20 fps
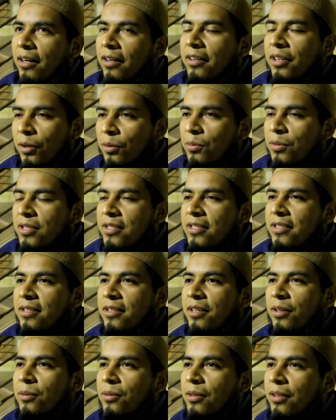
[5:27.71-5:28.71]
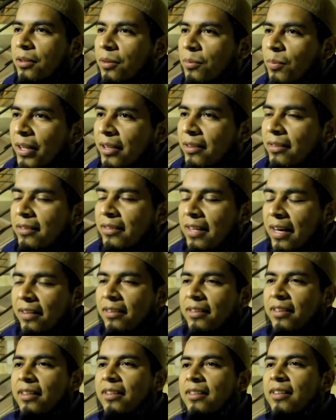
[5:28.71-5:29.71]
He always listened the Quran, but
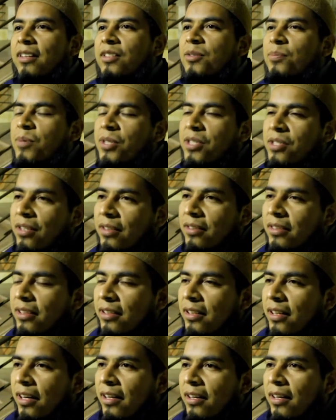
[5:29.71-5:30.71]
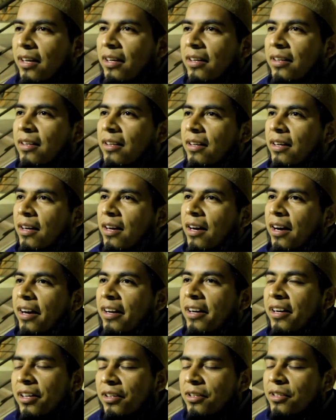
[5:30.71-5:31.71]
that day especially,
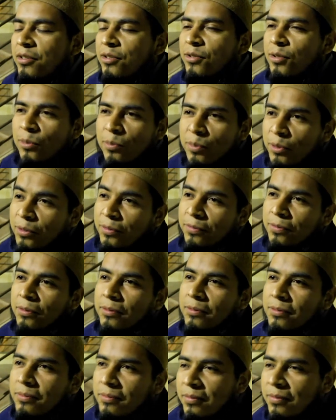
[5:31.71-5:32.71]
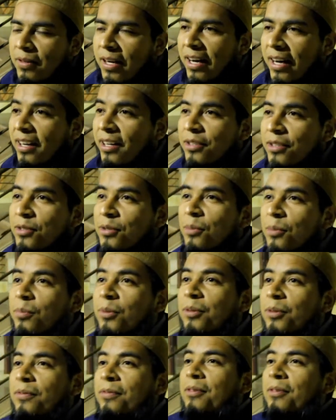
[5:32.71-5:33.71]
I heard it so beautiful. I heard so
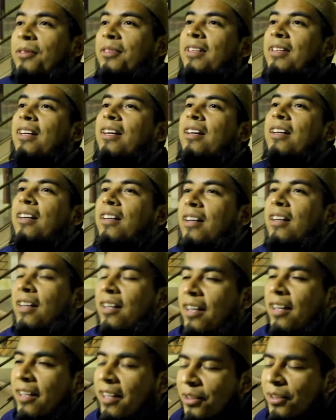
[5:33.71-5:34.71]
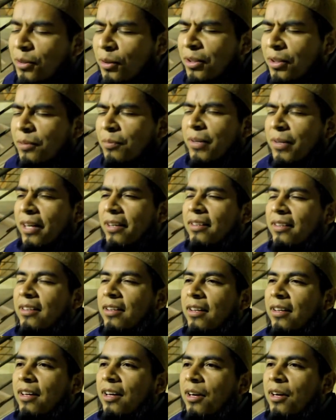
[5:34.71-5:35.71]
beautiful, and I told him like,
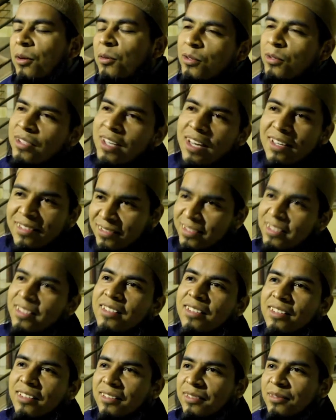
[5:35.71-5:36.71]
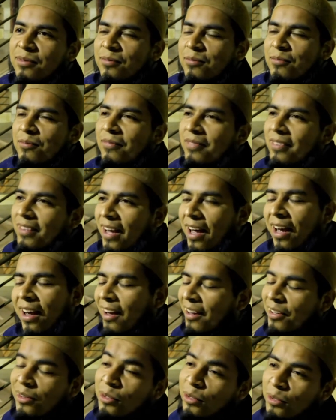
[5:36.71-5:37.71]
who's that singer?
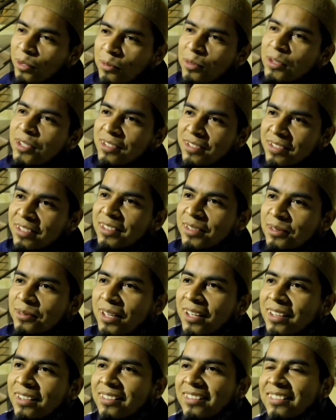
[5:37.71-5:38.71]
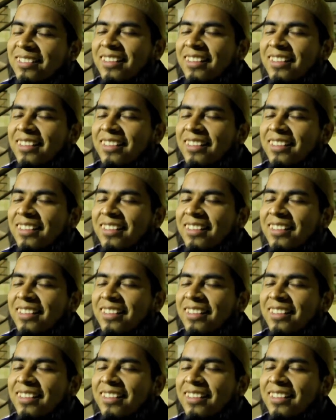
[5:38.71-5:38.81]
I thought there was a singer, right?